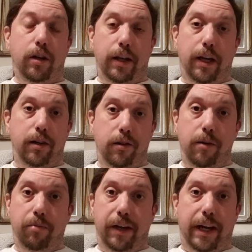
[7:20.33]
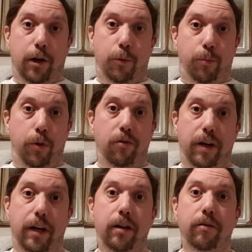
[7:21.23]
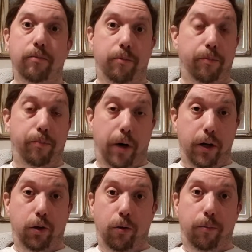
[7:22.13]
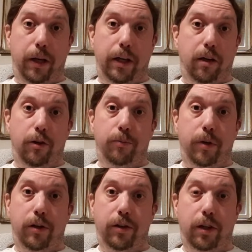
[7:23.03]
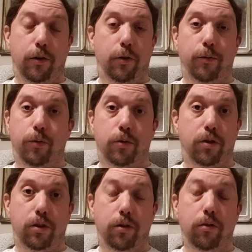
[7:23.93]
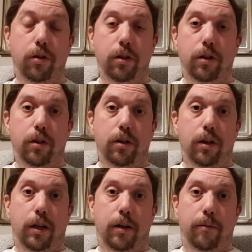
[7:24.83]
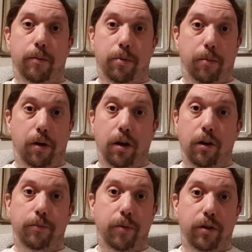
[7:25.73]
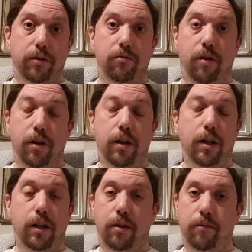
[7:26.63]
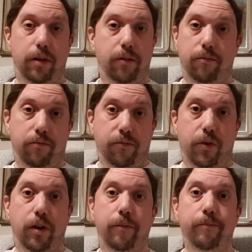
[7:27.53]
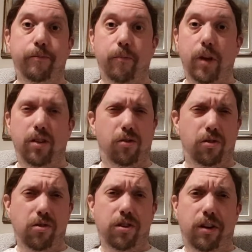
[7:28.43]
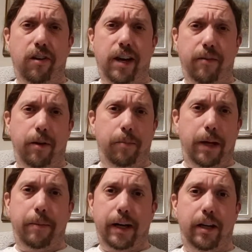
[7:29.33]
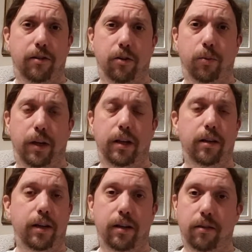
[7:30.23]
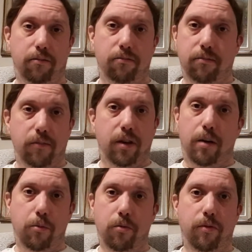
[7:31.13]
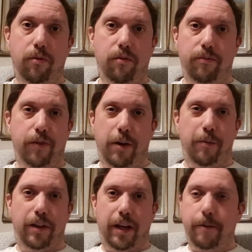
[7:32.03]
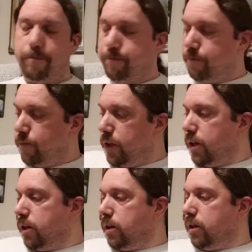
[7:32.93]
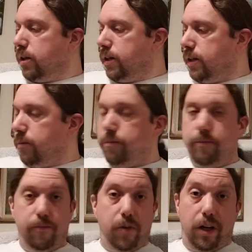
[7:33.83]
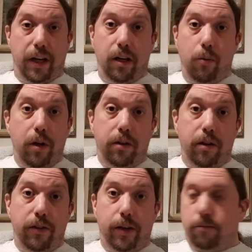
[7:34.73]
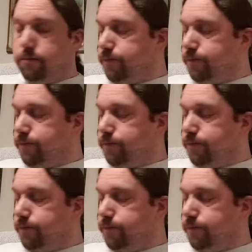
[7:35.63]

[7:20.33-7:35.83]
they could only bring it out on Blu-ray by doing BDRs because they couldn't afford to do a proper glass master run, then fine. So as long as I don't have any playback issues with it, then I'm all fine with that. I'll let you know when it turns up.